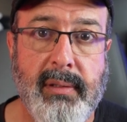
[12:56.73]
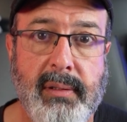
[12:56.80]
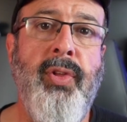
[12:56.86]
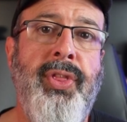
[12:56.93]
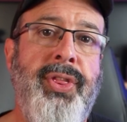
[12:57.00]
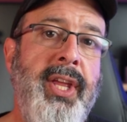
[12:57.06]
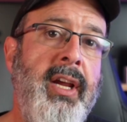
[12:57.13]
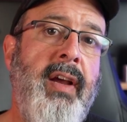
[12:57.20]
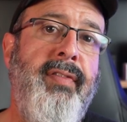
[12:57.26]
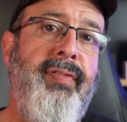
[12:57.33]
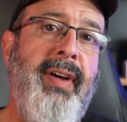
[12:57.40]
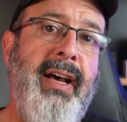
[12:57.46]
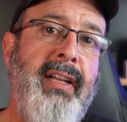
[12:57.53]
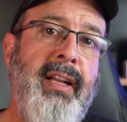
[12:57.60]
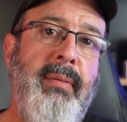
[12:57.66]
Think of
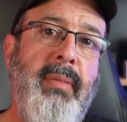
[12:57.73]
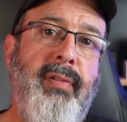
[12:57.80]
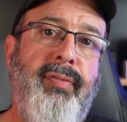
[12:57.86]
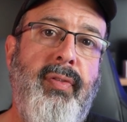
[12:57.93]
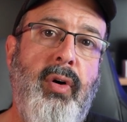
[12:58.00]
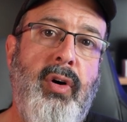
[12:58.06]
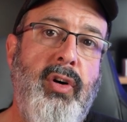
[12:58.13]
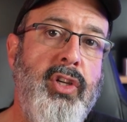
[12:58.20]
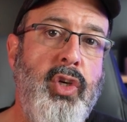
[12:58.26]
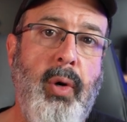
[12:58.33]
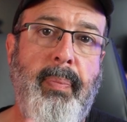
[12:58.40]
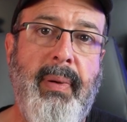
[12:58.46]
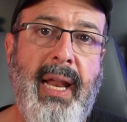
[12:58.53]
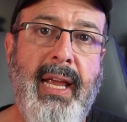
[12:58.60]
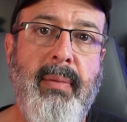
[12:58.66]
file number 4,
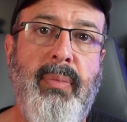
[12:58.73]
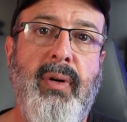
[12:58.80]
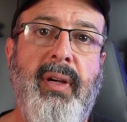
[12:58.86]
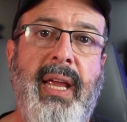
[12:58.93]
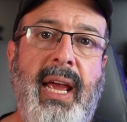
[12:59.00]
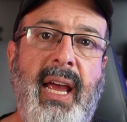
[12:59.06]
your playbook,